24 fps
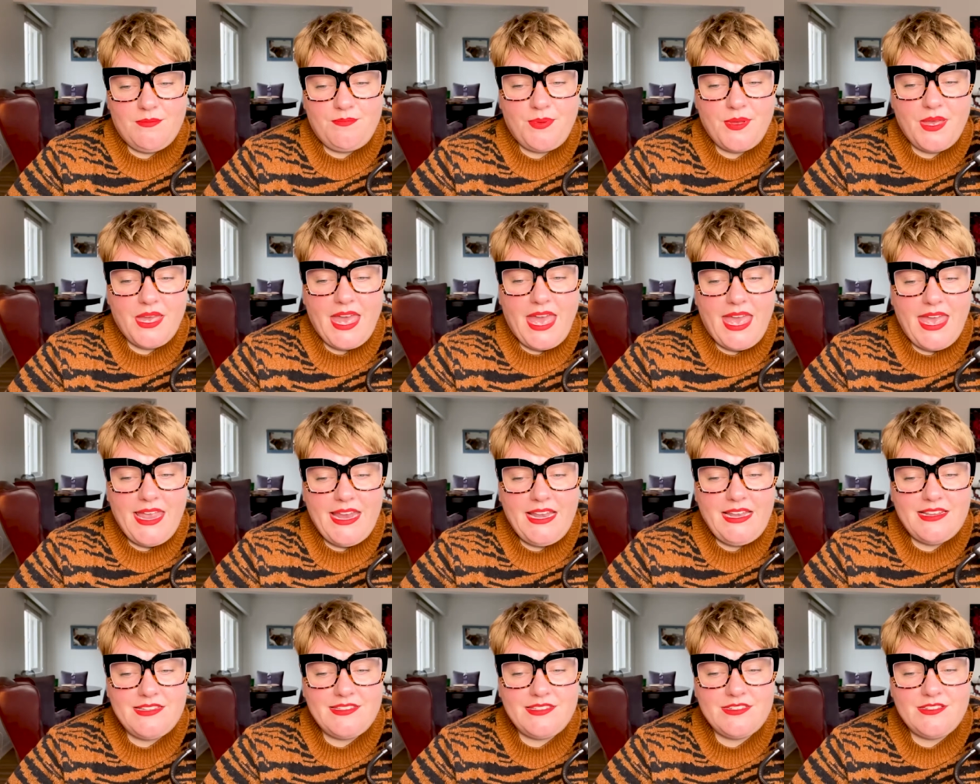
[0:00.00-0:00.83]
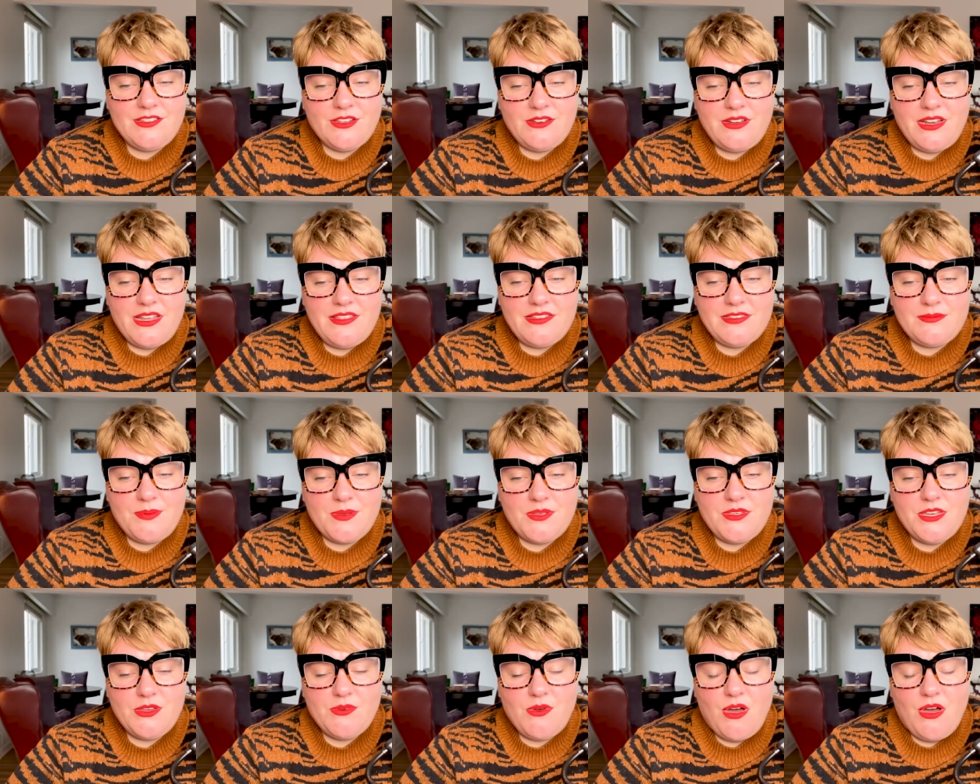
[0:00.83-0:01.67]
but hey, listen, don't let this
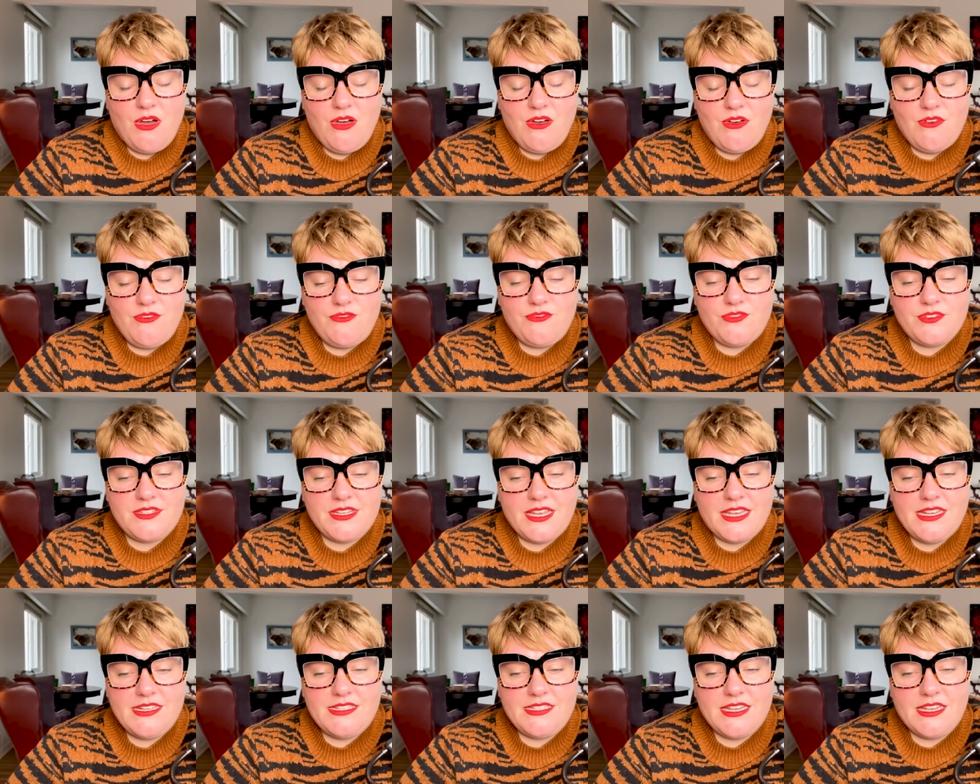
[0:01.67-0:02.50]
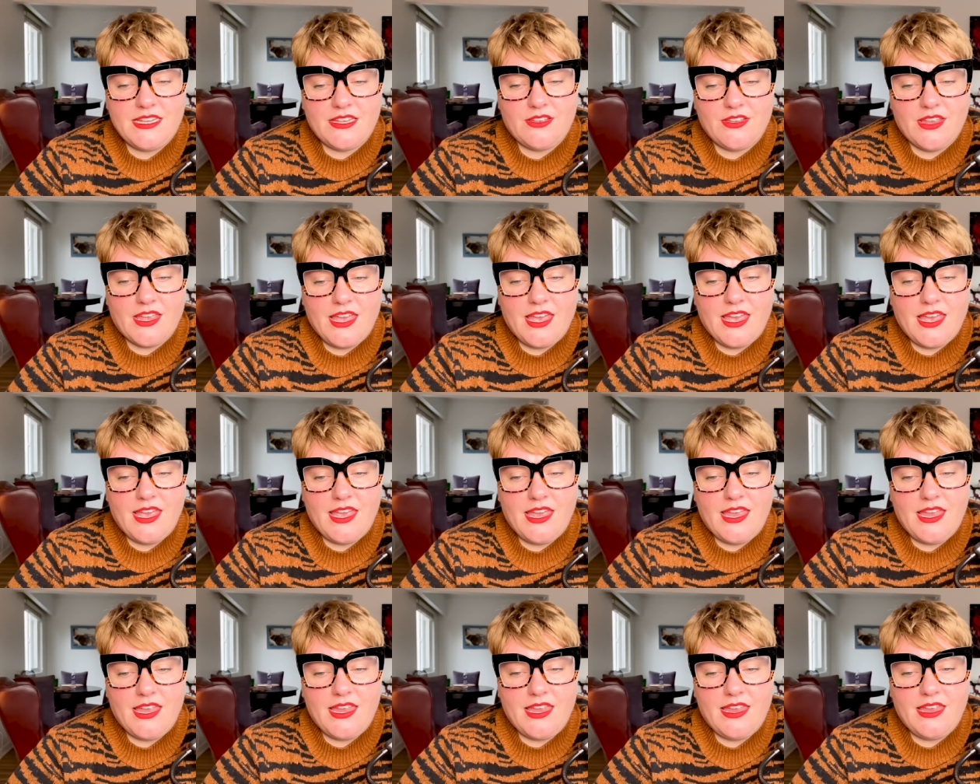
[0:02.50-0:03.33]
put you off dating,
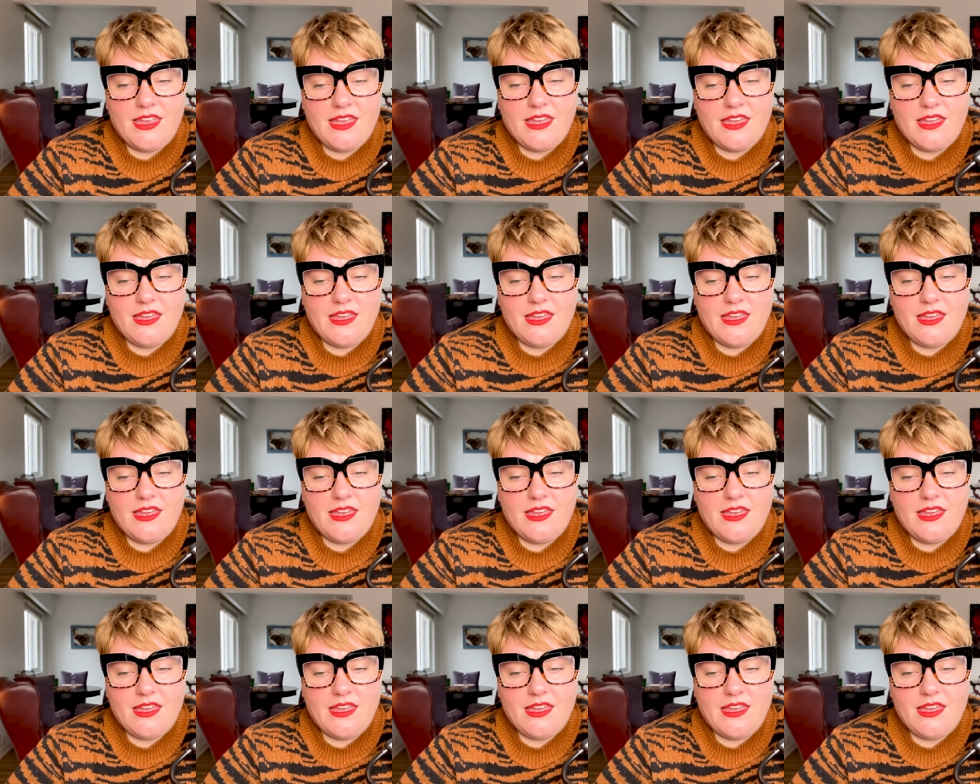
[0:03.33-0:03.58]
okay?